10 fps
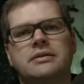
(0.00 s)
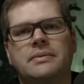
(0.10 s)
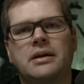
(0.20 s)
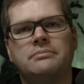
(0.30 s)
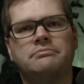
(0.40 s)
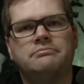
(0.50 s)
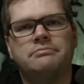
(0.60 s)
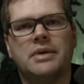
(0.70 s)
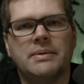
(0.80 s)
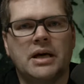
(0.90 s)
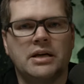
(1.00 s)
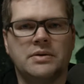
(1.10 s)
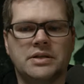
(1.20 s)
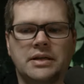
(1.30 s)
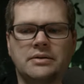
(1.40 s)
I mean, I'm an audio
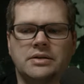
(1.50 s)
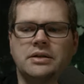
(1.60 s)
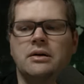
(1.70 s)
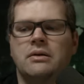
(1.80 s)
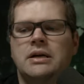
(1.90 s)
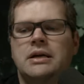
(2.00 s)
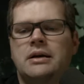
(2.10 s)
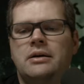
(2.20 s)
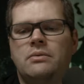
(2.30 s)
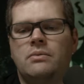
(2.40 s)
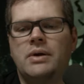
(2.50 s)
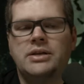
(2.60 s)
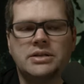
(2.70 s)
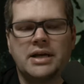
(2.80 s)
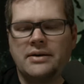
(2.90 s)
engineer, so we
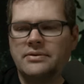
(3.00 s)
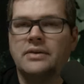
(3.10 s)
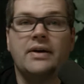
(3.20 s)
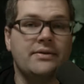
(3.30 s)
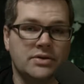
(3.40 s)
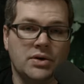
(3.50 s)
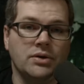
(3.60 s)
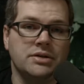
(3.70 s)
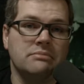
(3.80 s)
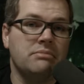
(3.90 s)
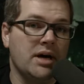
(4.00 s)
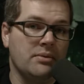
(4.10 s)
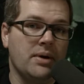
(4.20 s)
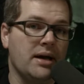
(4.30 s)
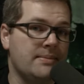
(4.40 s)
just have to, if I haven't told you, by the
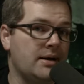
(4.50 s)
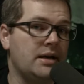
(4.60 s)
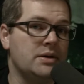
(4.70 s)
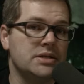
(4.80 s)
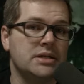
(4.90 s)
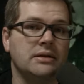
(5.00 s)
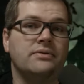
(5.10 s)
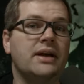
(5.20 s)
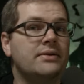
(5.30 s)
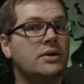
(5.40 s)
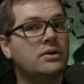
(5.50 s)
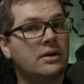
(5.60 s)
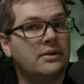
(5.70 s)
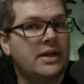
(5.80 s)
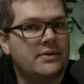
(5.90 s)
way, I'm an audio engineer. If you
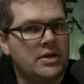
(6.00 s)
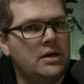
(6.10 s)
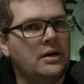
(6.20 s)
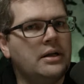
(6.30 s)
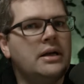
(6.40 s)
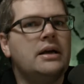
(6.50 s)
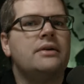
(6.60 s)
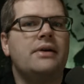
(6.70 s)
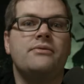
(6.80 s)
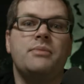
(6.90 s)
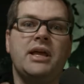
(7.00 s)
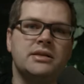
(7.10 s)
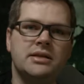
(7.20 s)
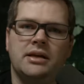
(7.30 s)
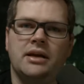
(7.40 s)
haven't heard, if I haven't
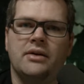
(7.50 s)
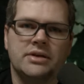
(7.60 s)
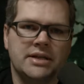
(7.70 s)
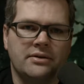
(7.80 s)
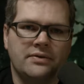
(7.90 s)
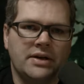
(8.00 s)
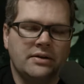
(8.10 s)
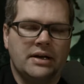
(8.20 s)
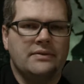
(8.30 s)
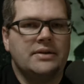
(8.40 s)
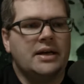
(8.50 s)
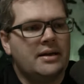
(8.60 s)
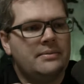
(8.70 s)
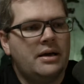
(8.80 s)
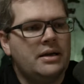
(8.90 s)
mentioned it in every single video that I've done,
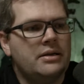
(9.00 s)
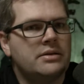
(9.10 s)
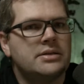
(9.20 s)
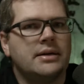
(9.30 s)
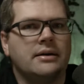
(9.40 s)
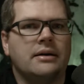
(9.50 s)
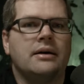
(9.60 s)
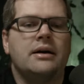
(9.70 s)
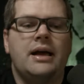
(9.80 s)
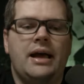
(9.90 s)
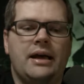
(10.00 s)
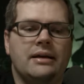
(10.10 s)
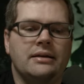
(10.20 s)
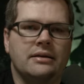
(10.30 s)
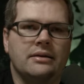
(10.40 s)
I'm an audio engineer.
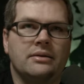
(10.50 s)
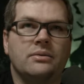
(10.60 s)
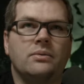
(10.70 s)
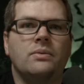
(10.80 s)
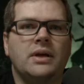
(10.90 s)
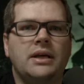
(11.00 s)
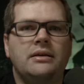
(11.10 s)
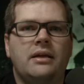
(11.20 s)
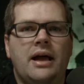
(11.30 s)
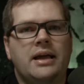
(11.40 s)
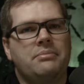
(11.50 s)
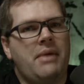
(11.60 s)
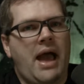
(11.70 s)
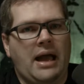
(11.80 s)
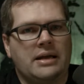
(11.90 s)
And we like
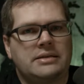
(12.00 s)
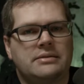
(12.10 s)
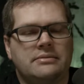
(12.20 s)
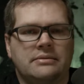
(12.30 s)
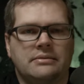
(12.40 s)
Macs.